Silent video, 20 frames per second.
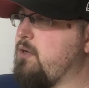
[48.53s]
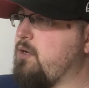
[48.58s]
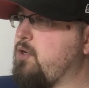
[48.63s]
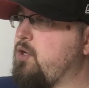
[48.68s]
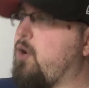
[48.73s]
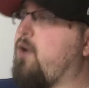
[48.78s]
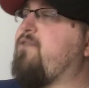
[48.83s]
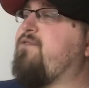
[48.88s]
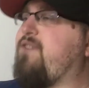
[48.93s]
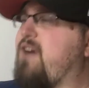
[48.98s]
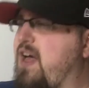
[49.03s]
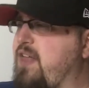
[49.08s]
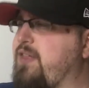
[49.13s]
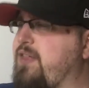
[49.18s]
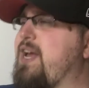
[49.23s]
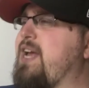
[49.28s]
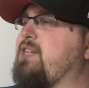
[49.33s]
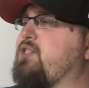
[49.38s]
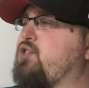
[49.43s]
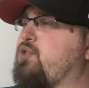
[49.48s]
Your
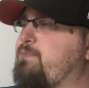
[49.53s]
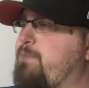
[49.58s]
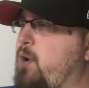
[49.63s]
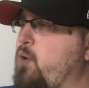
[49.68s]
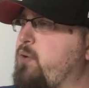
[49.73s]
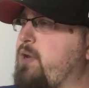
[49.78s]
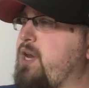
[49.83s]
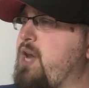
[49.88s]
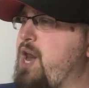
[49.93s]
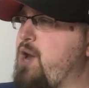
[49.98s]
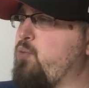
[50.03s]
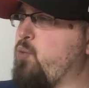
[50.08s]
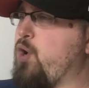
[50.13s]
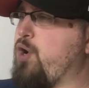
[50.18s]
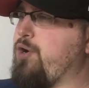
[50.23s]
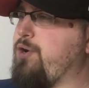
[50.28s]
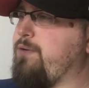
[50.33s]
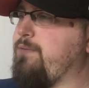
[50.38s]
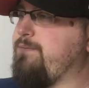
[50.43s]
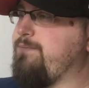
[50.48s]
father has spoken, Edward.